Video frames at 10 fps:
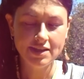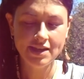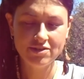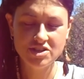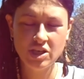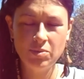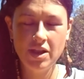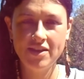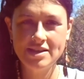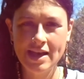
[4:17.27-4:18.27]
There are so many
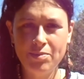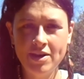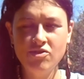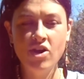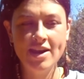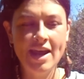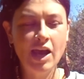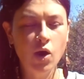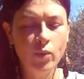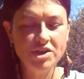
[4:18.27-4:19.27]
things happening right
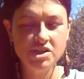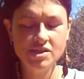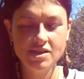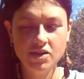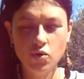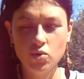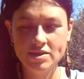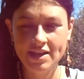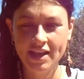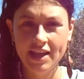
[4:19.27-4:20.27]
now which is
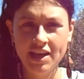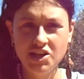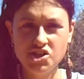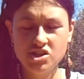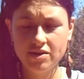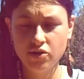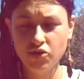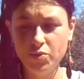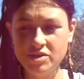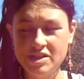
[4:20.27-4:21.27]
causing each
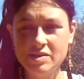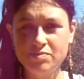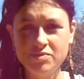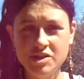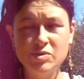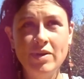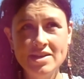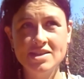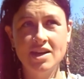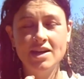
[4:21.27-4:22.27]
group to
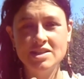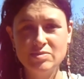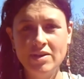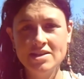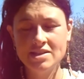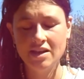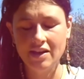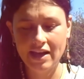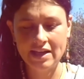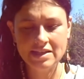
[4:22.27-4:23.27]
splinter and splinter,
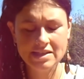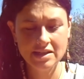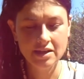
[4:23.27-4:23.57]
and